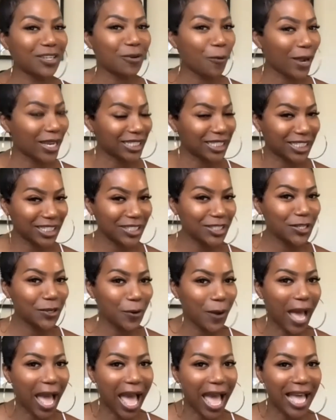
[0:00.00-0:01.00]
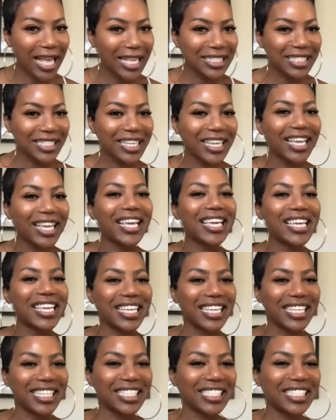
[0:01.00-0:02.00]
questions to ask
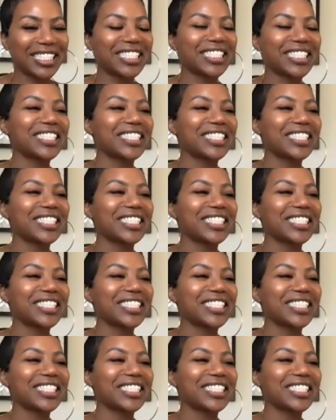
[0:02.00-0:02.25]
is,